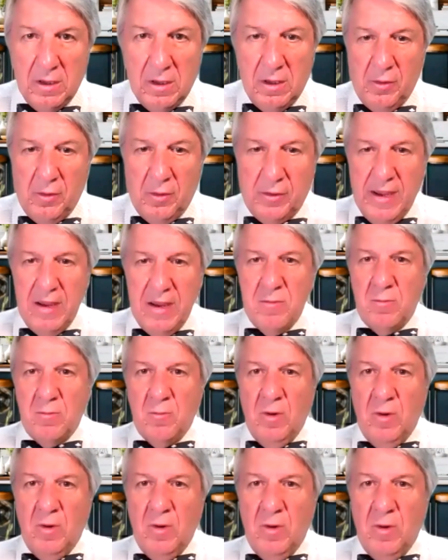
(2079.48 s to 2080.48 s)
Okay,
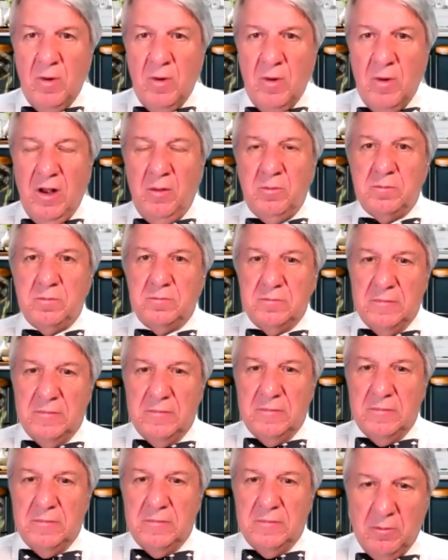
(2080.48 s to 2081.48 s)
well,
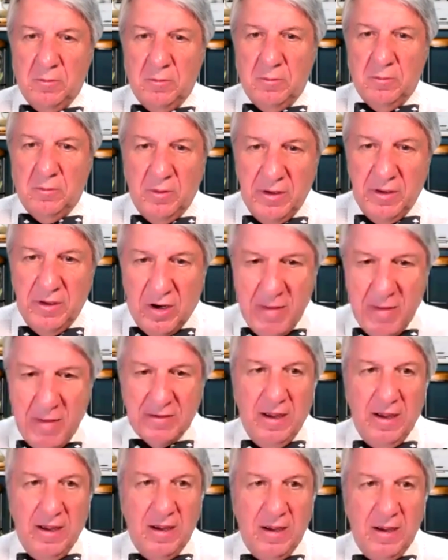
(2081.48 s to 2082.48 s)
we are back,
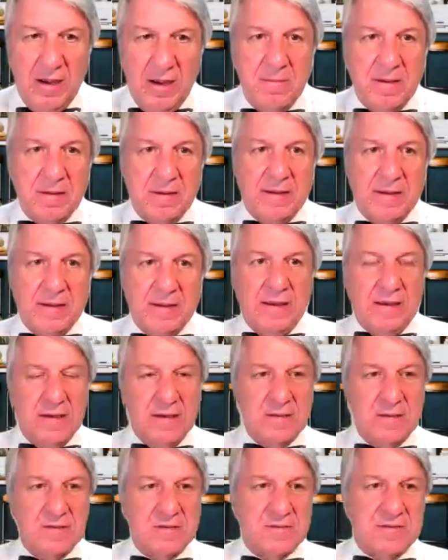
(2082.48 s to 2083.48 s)

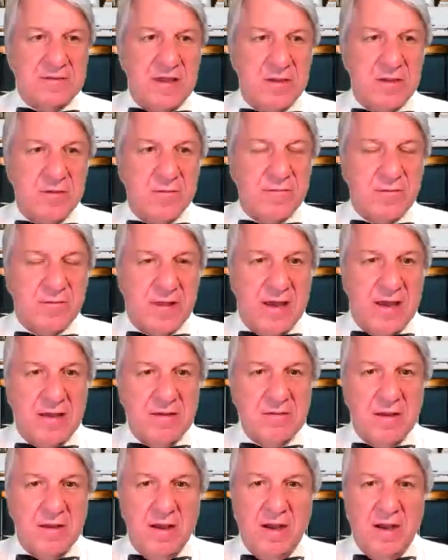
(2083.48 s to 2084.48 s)
and thank you for
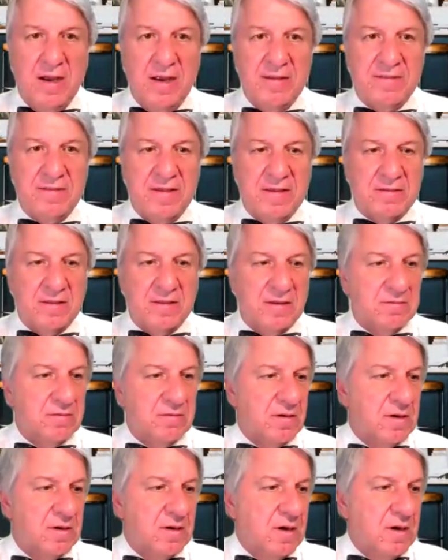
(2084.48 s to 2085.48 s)
that. I think that
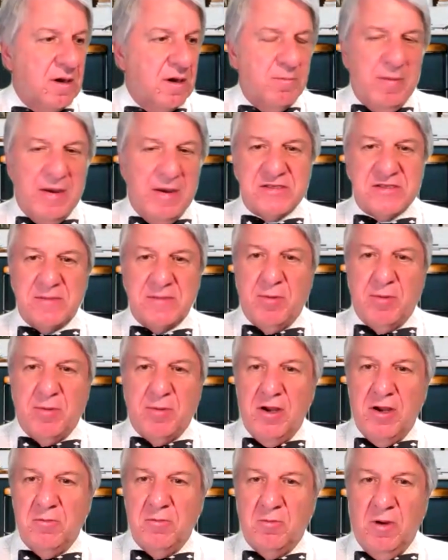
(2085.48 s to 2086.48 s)
based
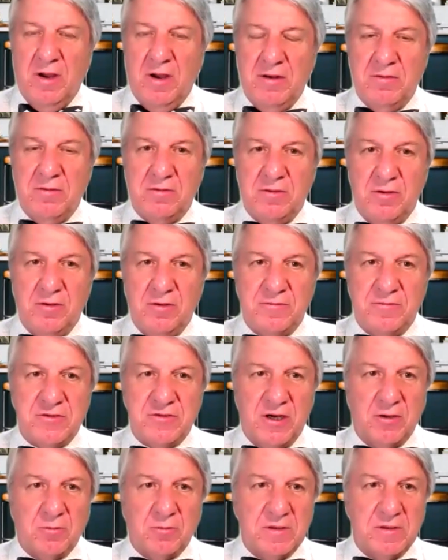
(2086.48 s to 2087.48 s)
upon what you've
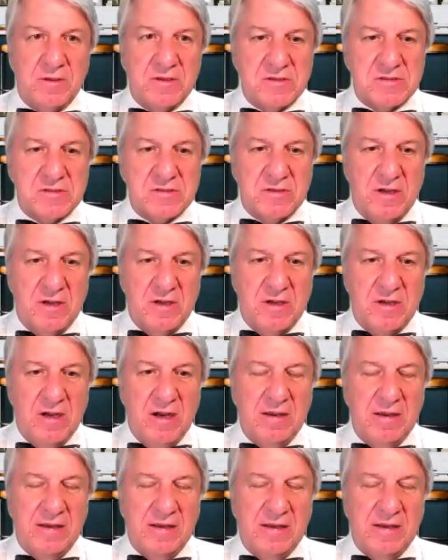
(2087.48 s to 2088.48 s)
shared with us,
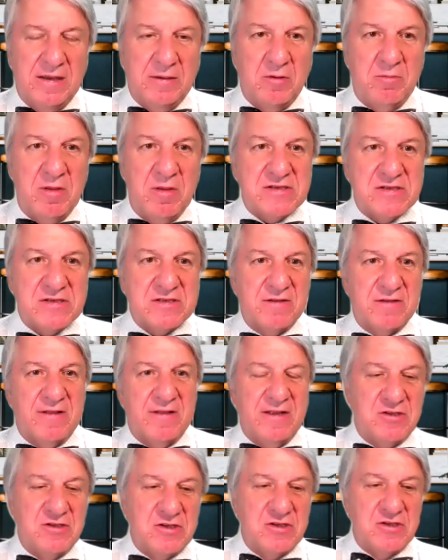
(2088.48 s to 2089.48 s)
it would be best if
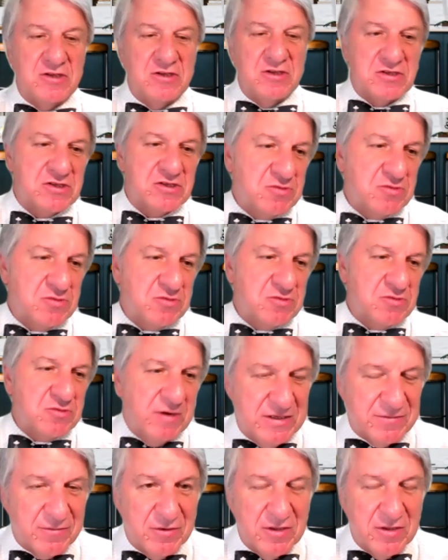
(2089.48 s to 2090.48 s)
they just transfer the
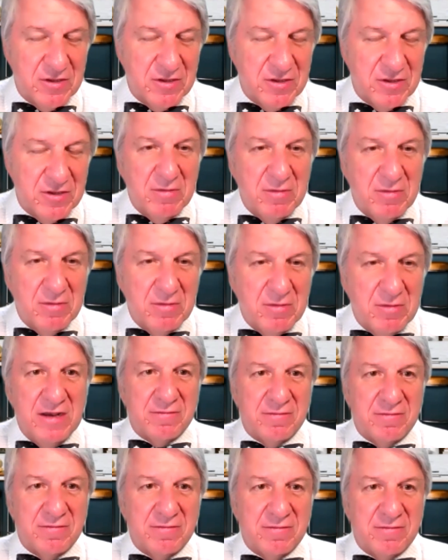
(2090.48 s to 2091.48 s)
money from SETI
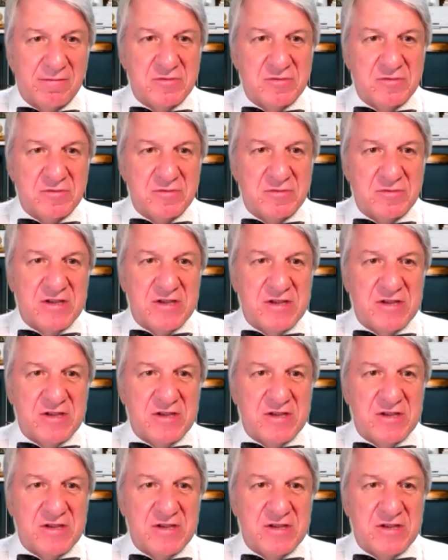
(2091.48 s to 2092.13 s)
over to SCU.